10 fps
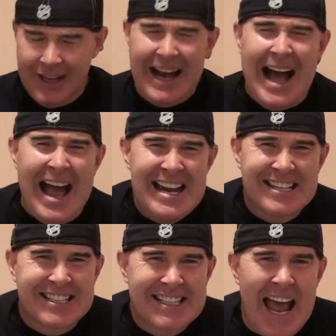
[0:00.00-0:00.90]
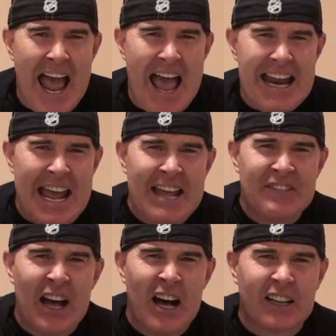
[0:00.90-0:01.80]
I said
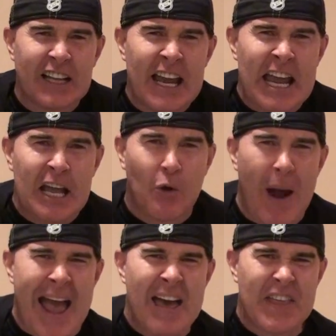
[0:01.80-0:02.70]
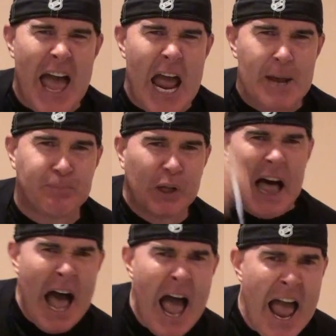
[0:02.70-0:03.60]
in the league where they
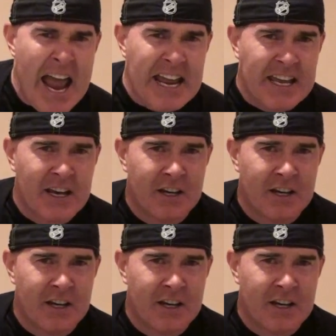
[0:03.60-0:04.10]
play.